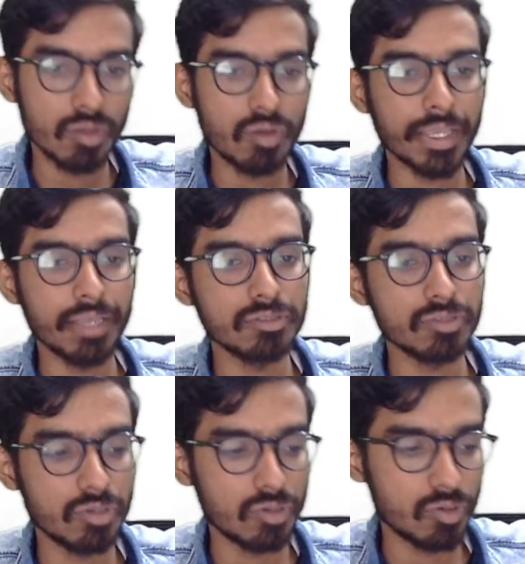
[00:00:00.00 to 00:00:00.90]
Okay,
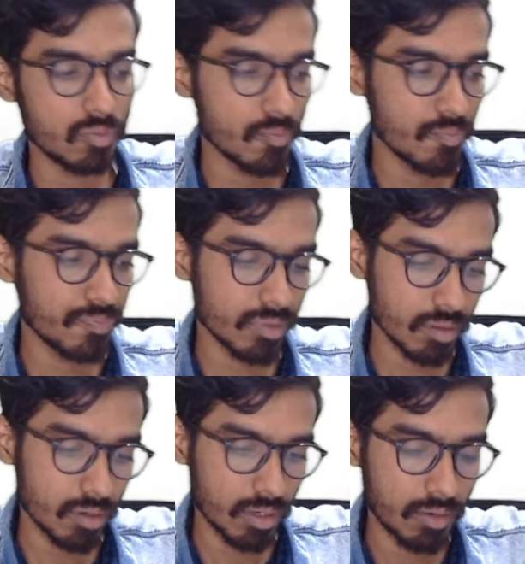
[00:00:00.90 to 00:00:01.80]
so
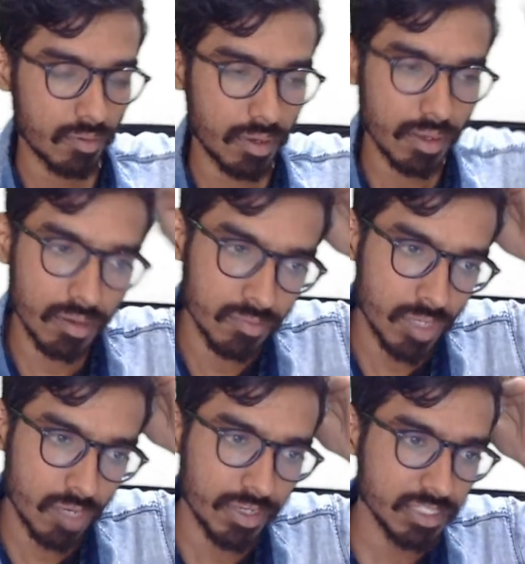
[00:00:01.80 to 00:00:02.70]
we
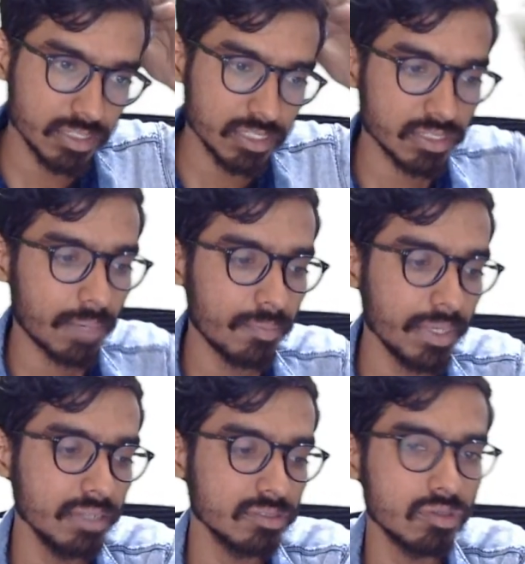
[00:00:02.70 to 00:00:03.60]
have finished this
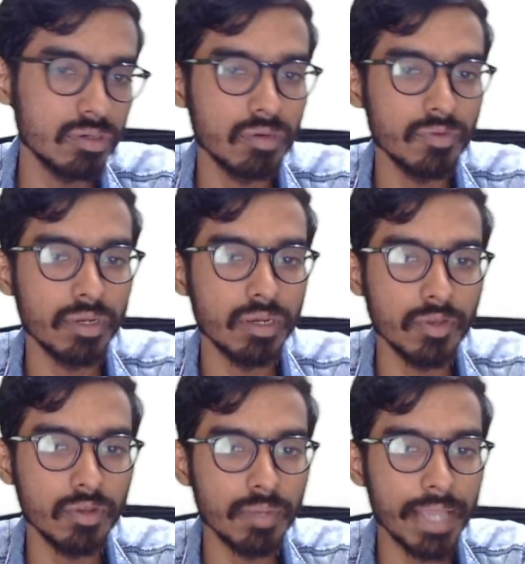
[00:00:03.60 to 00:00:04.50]
topic. So we
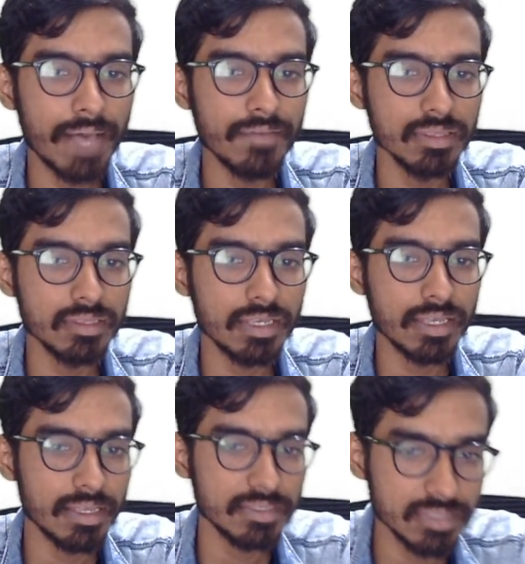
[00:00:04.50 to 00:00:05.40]
will be having
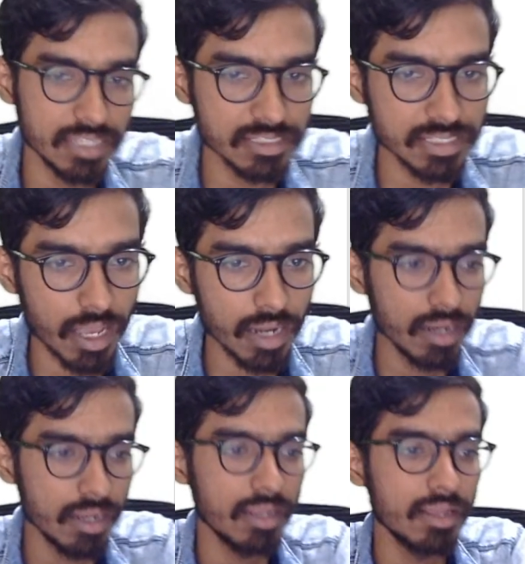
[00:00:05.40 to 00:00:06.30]
the test
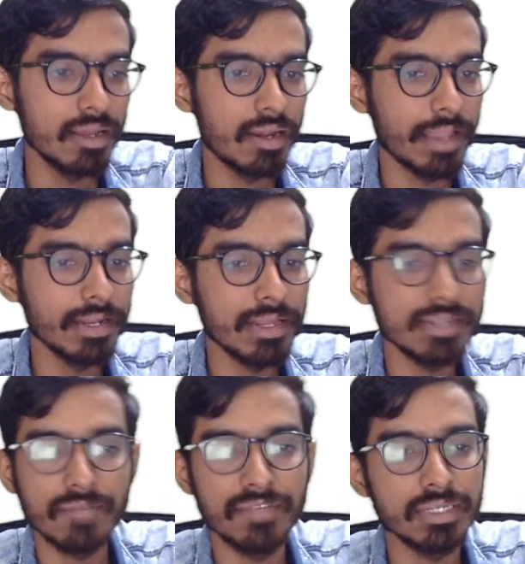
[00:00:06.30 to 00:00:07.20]
on line integral,
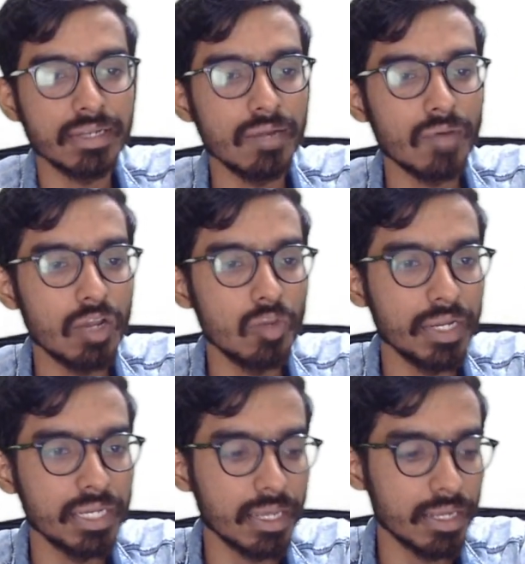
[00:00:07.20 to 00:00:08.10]
surface integral, volume
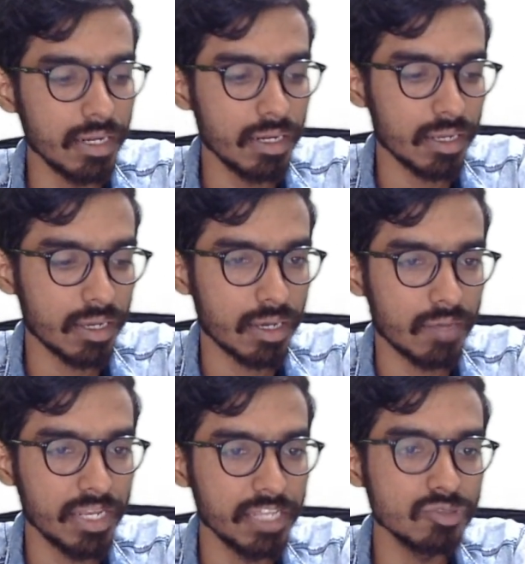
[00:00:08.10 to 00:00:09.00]
integral
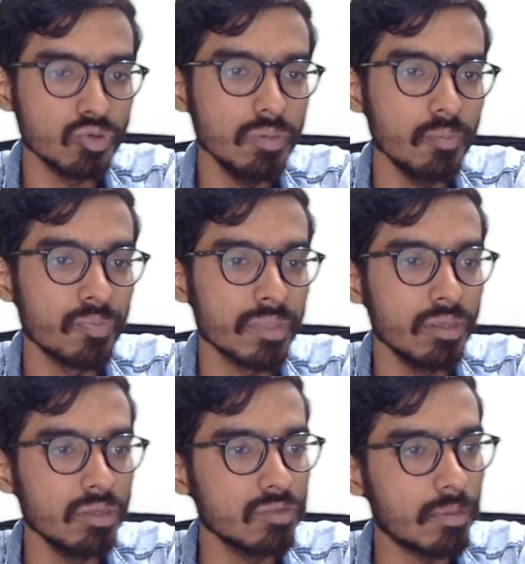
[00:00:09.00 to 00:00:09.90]
very soon.
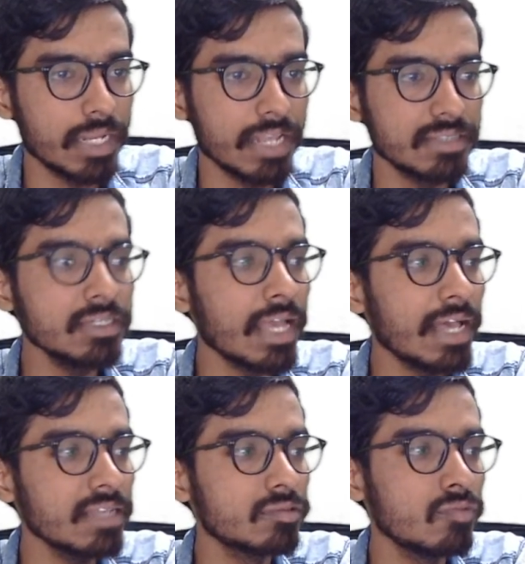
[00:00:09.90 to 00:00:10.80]
From the next
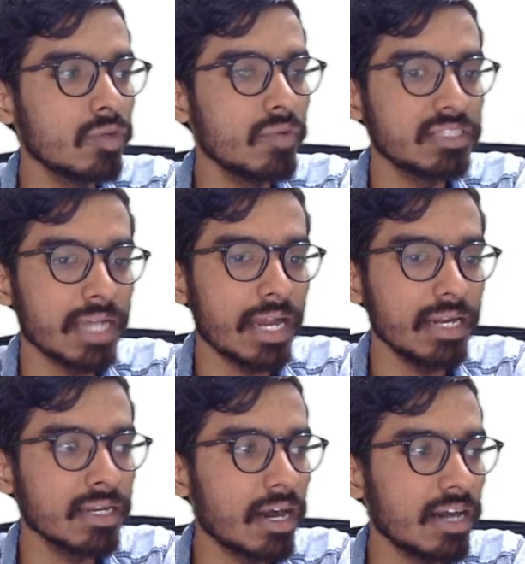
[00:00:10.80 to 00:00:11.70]
class, we will start
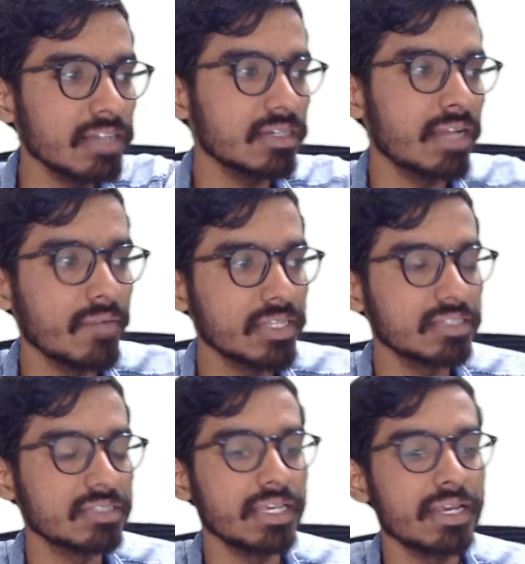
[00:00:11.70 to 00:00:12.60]
Gauss divergence
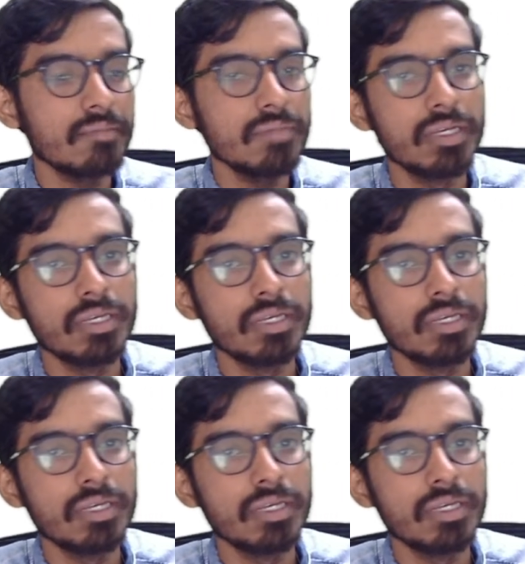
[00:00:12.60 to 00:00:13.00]
theorem